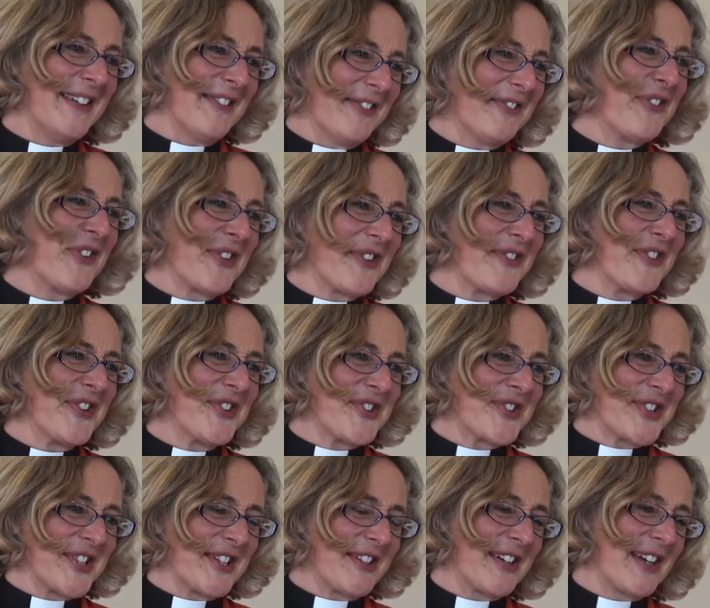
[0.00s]
for the
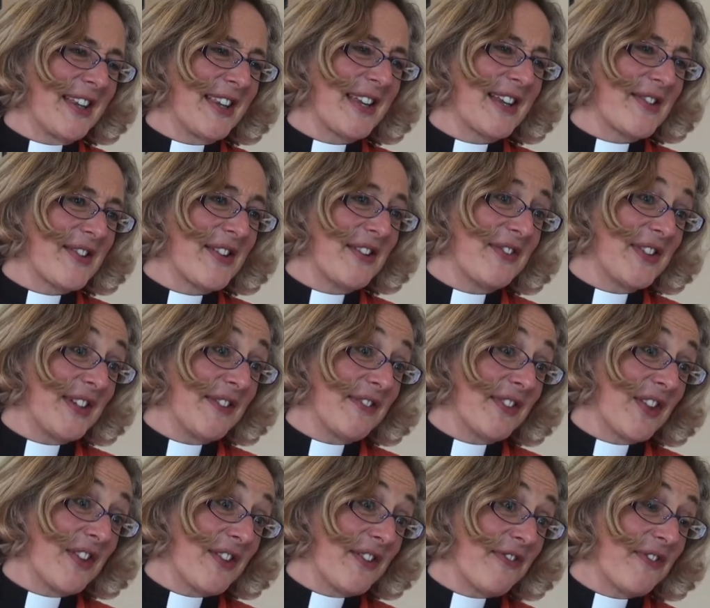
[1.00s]
future. And I think it's lovely
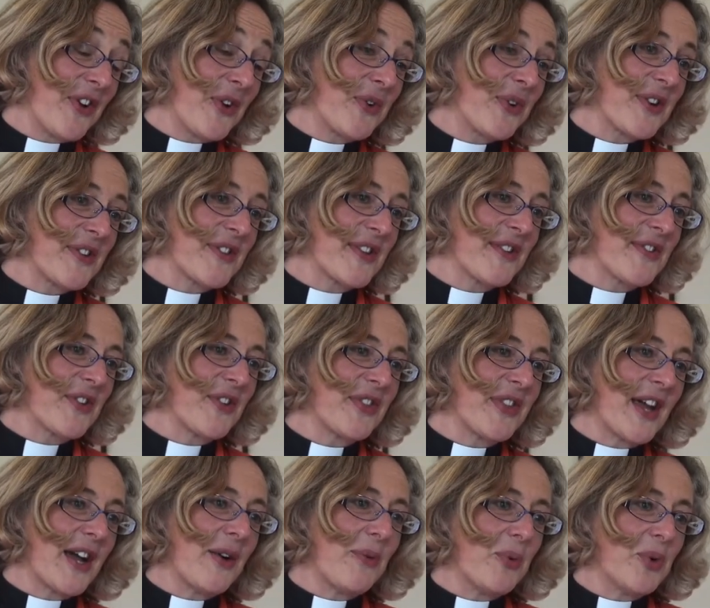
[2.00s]
that the focus is
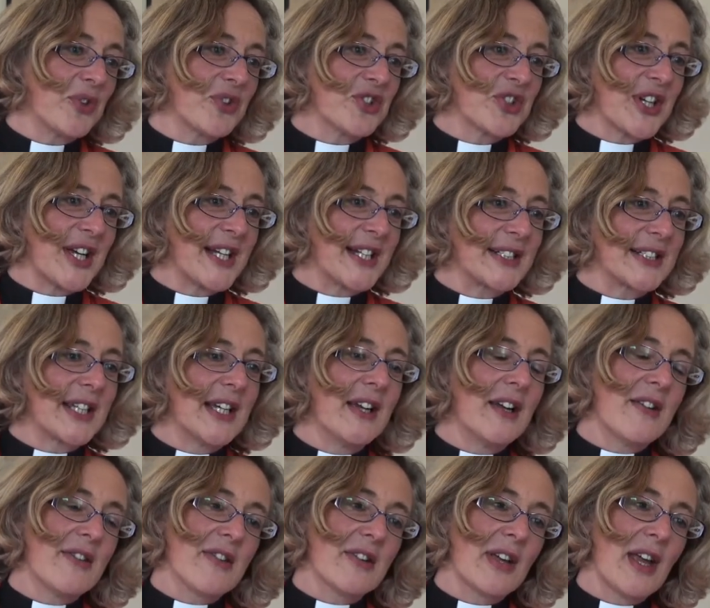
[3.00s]
on that one child.
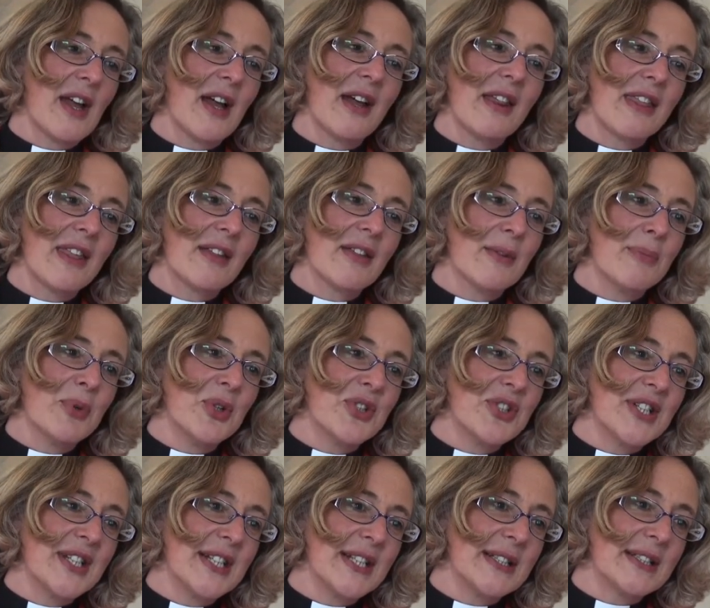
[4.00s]
So yeah, I think the
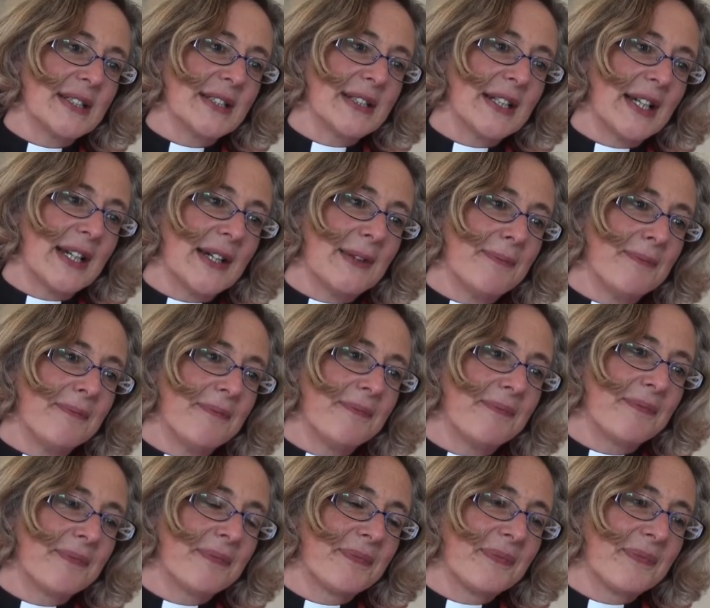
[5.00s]
mood is
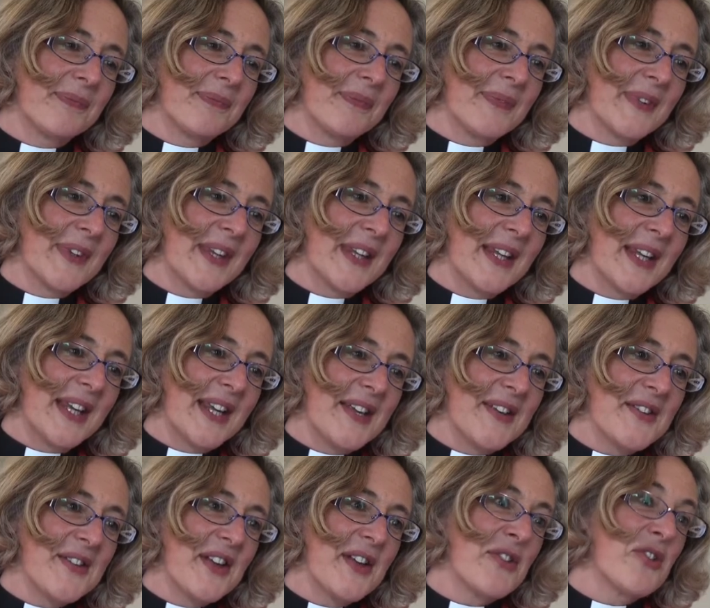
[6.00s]

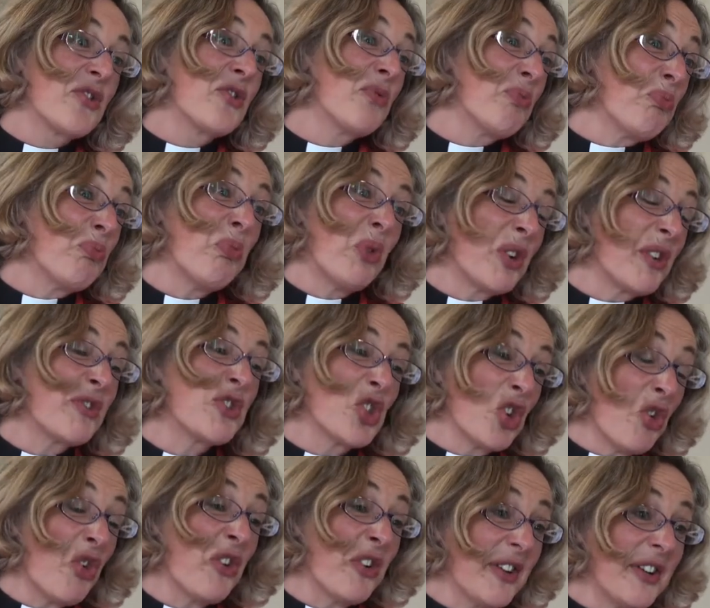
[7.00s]
one of
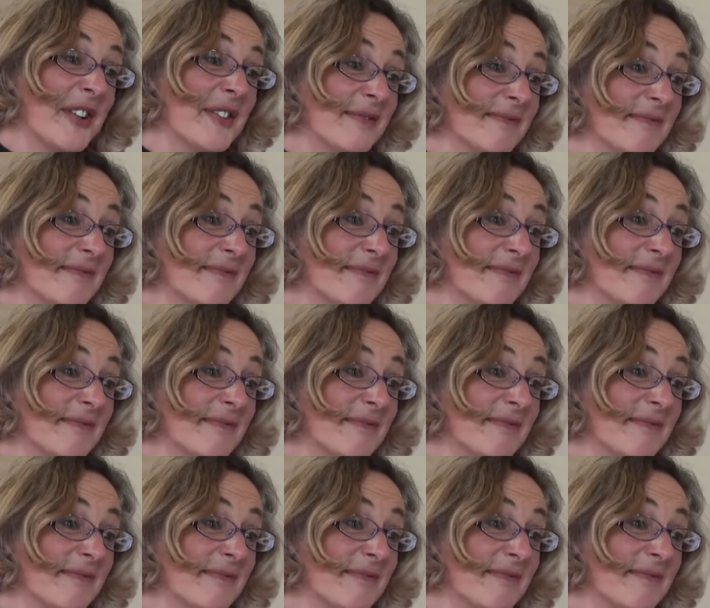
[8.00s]
joy.